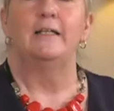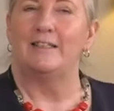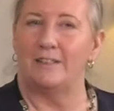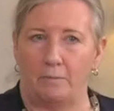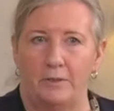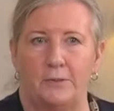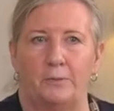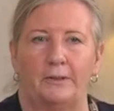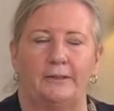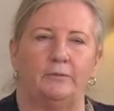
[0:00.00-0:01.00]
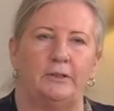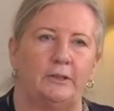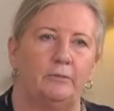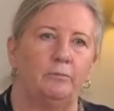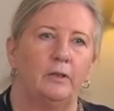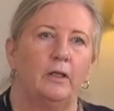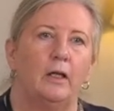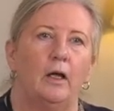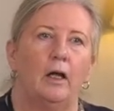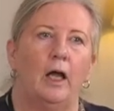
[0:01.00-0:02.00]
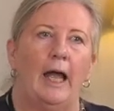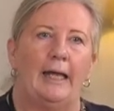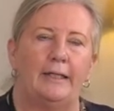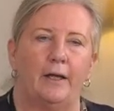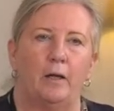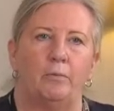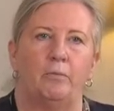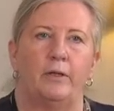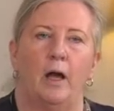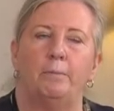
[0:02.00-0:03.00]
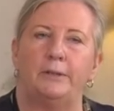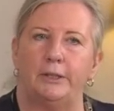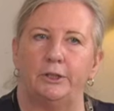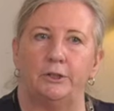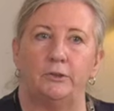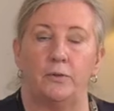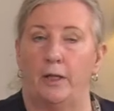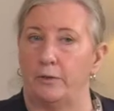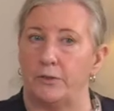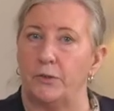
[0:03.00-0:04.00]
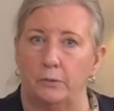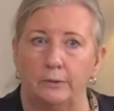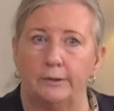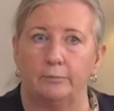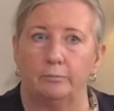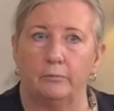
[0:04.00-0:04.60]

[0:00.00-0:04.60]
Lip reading: Some of the sports that we do end up with competitions with other schools.